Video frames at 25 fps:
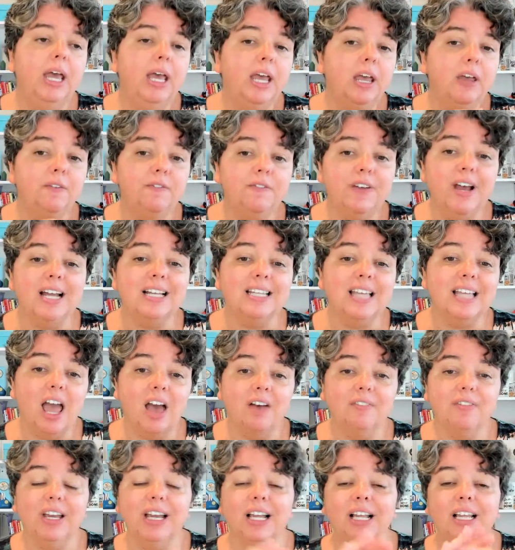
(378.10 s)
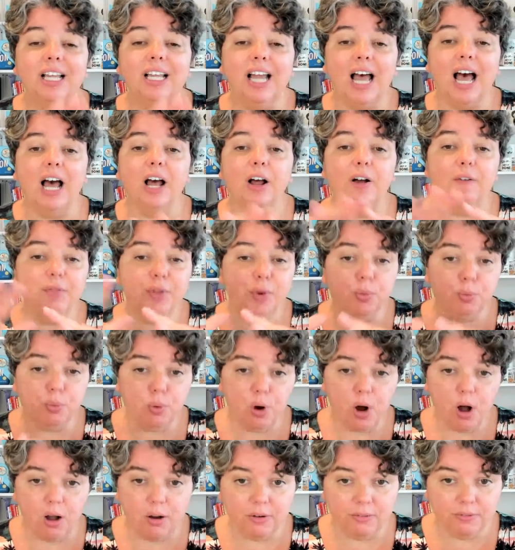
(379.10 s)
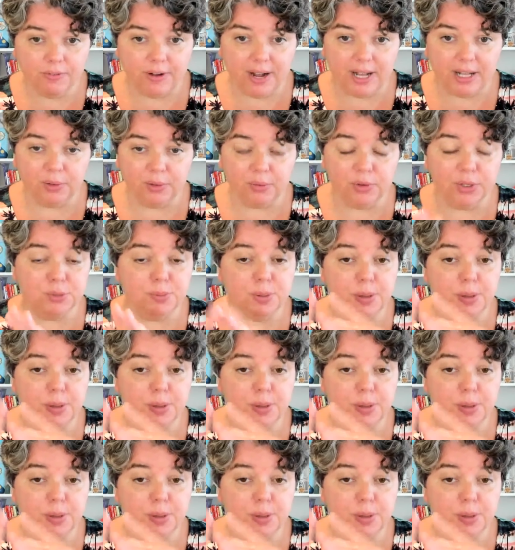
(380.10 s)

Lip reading: In fact, having a lot of the wrong followers,